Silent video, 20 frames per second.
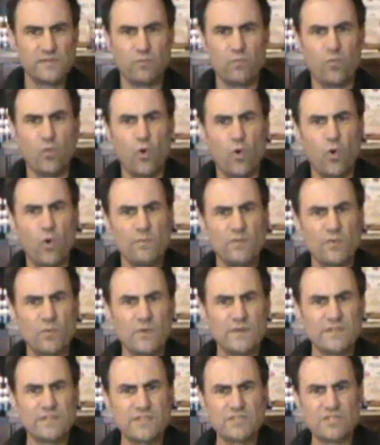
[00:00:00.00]
Warm the
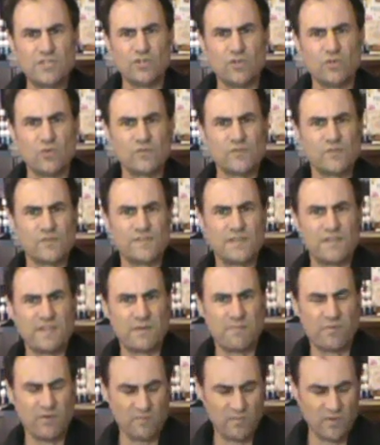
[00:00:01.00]
Winter Chills or
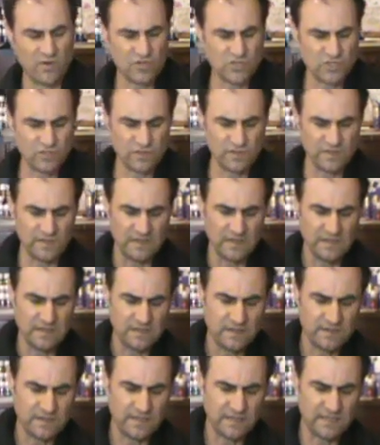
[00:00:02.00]
something promotion
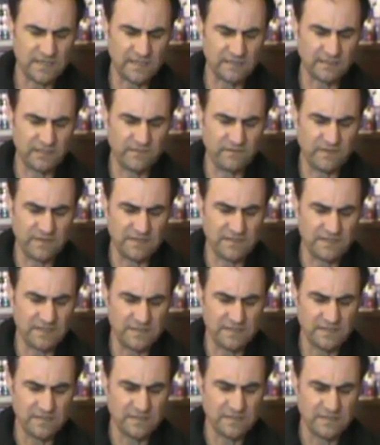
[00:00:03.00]
that Young Living did.